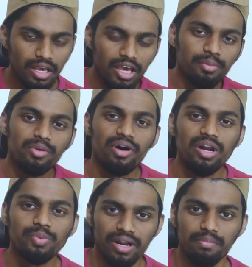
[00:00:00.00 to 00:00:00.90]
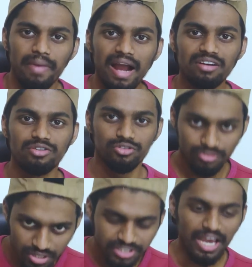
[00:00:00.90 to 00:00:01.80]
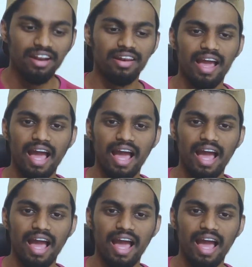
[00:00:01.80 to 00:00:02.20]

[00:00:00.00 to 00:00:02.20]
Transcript: Hey everyone, welcome back to the channel,